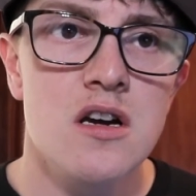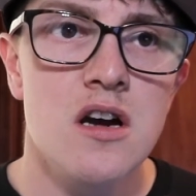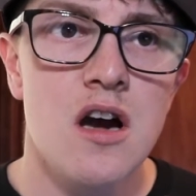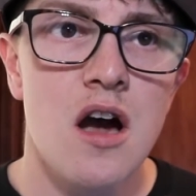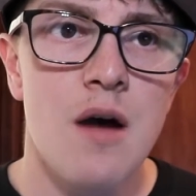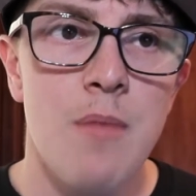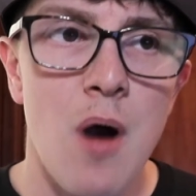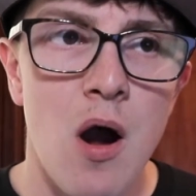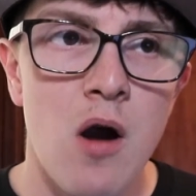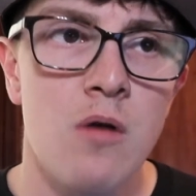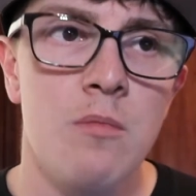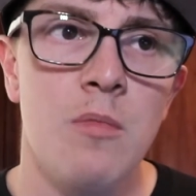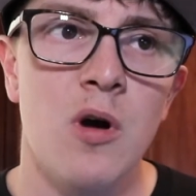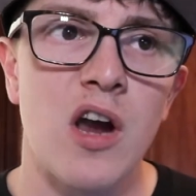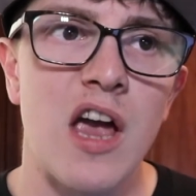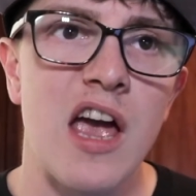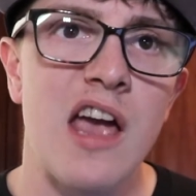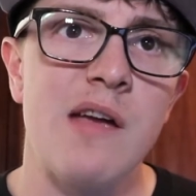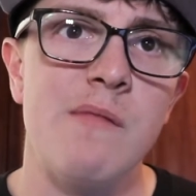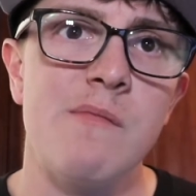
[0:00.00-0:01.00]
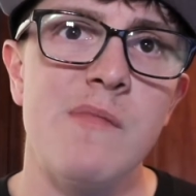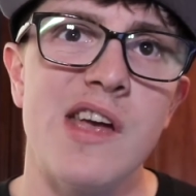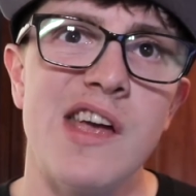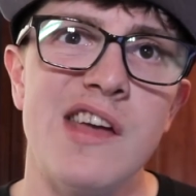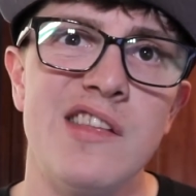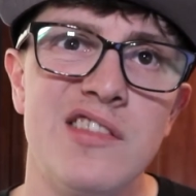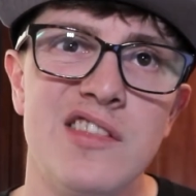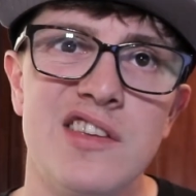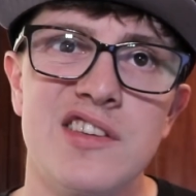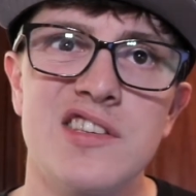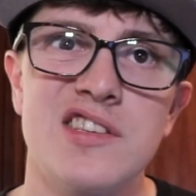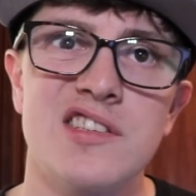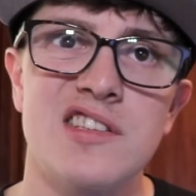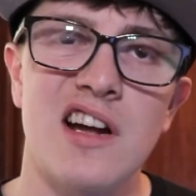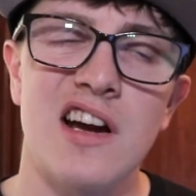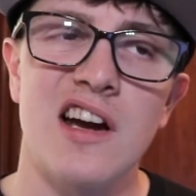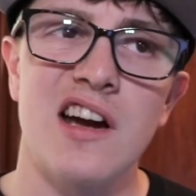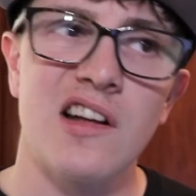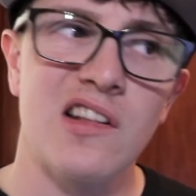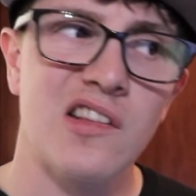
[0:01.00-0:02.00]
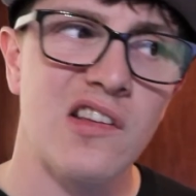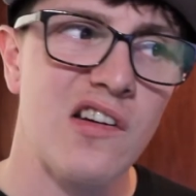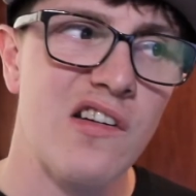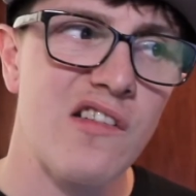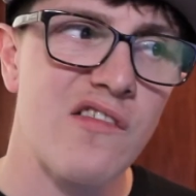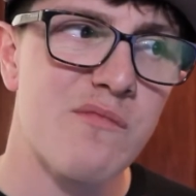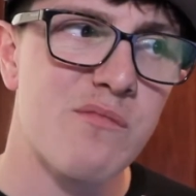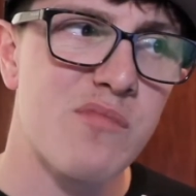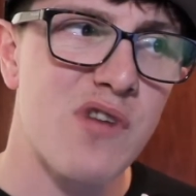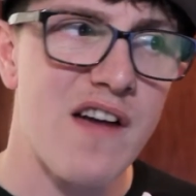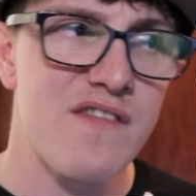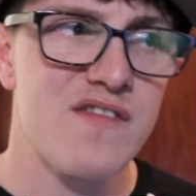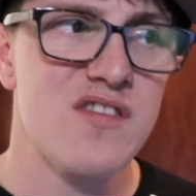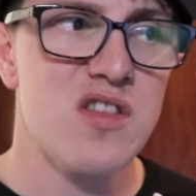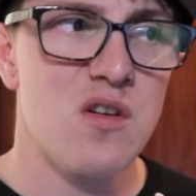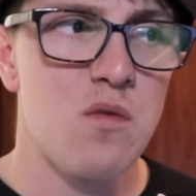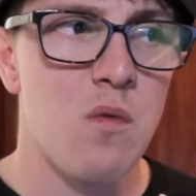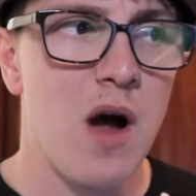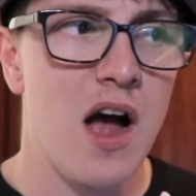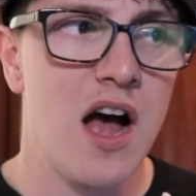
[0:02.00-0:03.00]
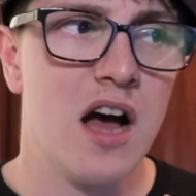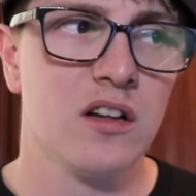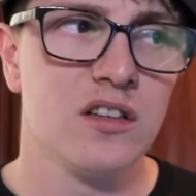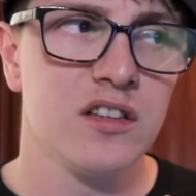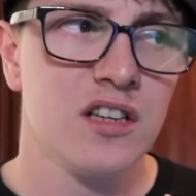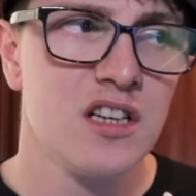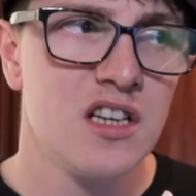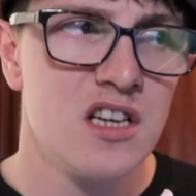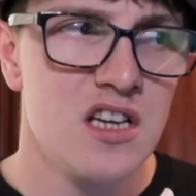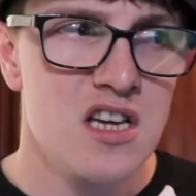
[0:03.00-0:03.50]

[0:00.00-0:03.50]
a Pokemon game in the style of Breath of the Wild.